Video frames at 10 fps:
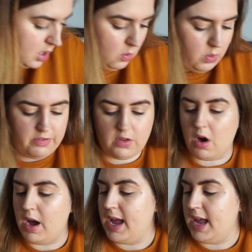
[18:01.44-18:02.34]
We've
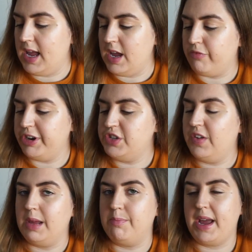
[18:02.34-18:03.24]
got a ridge
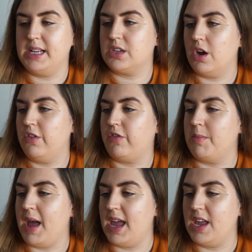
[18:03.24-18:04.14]
filling base coat from
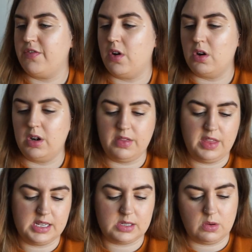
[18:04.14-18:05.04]
Avon.
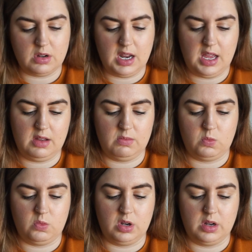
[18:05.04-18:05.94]
This one
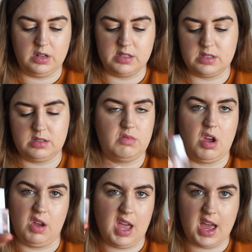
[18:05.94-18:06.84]
was
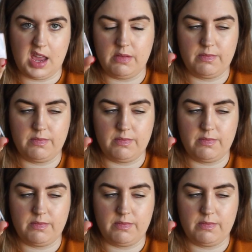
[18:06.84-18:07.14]
okay,